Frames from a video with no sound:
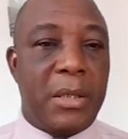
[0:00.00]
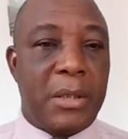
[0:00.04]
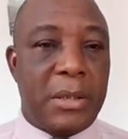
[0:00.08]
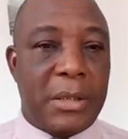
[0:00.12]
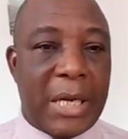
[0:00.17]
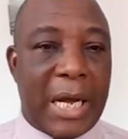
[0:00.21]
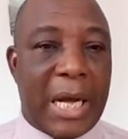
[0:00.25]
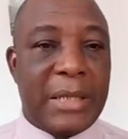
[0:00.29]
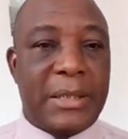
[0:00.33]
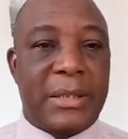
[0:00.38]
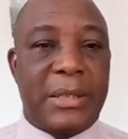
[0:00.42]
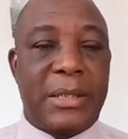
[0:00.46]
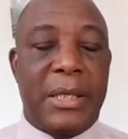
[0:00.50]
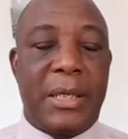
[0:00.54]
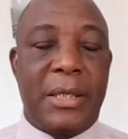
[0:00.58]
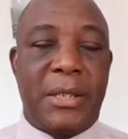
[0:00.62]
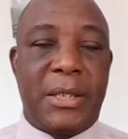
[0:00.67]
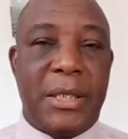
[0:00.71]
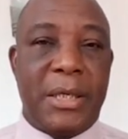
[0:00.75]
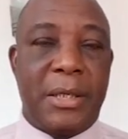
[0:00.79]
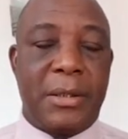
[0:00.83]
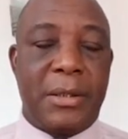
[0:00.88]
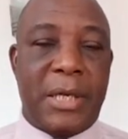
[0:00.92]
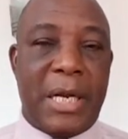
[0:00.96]
That's a
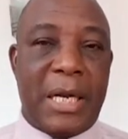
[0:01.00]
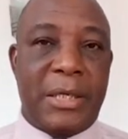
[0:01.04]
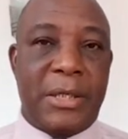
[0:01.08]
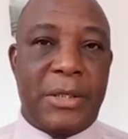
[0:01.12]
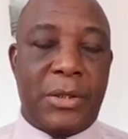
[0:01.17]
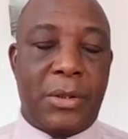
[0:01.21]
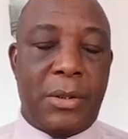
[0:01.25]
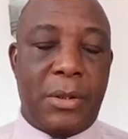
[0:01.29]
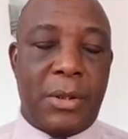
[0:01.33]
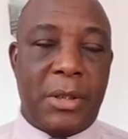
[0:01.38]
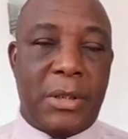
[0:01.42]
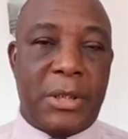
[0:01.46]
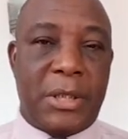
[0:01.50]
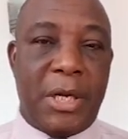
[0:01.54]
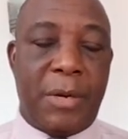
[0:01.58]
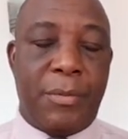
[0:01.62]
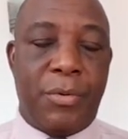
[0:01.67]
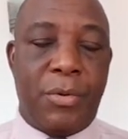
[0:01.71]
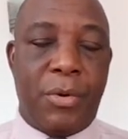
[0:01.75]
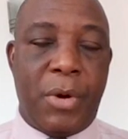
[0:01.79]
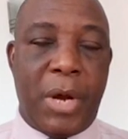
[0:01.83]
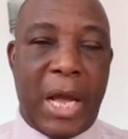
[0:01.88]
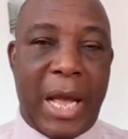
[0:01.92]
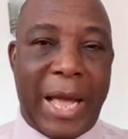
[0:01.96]
deal that is on the
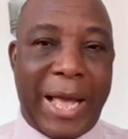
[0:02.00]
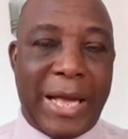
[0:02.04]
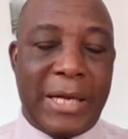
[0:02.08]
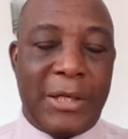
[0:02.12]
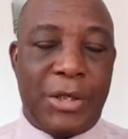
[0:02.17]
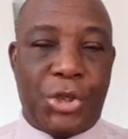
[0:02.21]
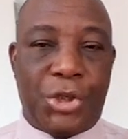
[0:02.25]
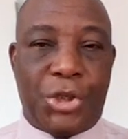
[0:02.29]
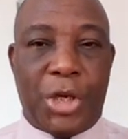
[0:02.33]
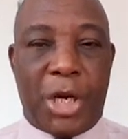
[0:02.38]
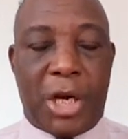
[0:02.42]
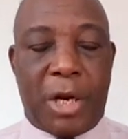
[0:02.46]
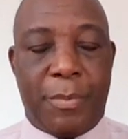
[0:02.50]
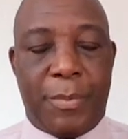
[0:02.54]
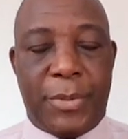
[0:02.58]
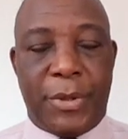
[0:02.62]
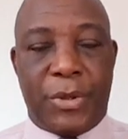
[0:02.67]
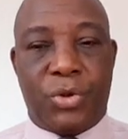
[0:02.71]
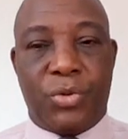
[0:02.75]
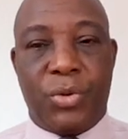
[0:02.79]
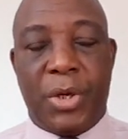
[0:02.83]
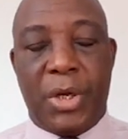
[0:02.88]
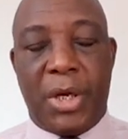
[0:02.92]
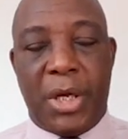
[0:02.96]
table, a handshake
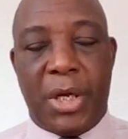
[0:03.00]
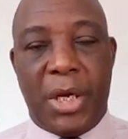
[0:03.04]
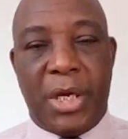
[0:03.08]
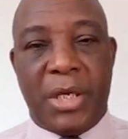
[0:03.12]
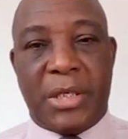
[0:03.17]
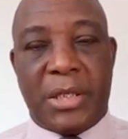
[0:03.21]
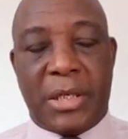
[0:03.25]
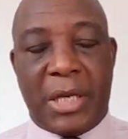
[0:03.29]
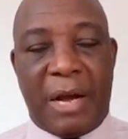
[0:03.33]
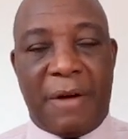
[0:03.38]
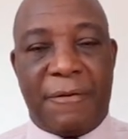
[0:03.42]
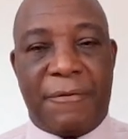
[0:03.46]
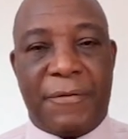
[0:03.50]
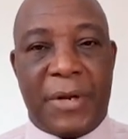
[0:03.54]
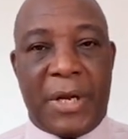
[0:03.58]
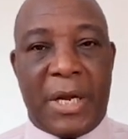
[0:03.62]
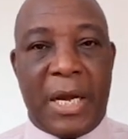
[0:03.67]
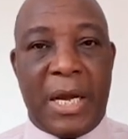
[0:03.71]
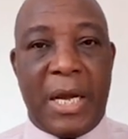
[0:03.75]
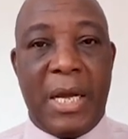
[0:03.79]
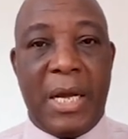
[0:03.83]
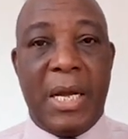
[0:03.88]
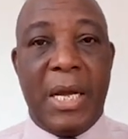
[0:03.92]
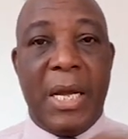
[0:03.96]
between East
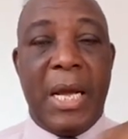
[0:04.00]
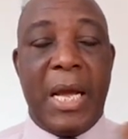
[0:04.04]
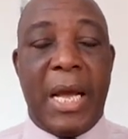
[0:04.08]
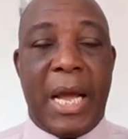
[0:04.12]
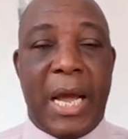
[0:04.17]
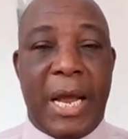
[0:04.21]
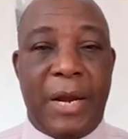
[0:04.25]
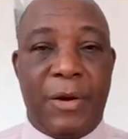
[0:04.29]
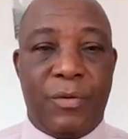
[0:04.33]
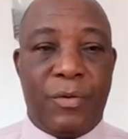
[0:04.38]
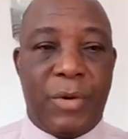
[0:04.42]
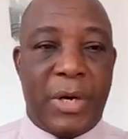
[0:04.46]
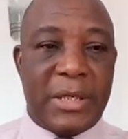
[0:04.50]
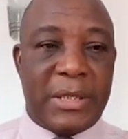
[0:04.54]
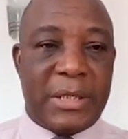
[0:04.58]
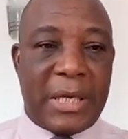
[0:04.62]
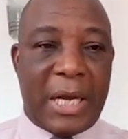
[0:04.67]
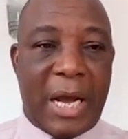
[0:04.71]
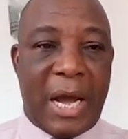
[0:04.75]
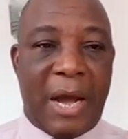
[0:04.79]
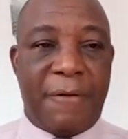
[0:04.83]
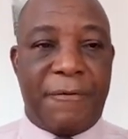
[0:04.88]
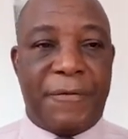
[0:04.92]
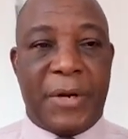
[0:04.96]
Africa and
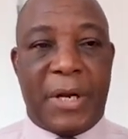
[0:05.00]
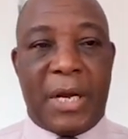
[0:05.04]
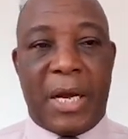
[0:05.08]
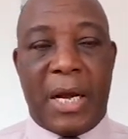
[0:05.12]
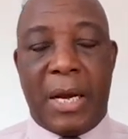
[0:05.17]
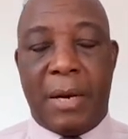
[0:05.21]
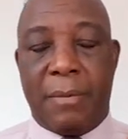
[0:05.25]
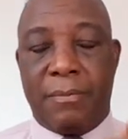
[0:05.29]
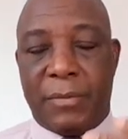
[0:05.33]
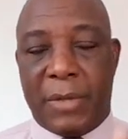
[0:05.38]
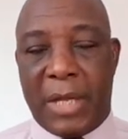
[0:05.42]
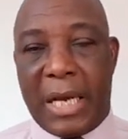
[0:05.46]
West Africa.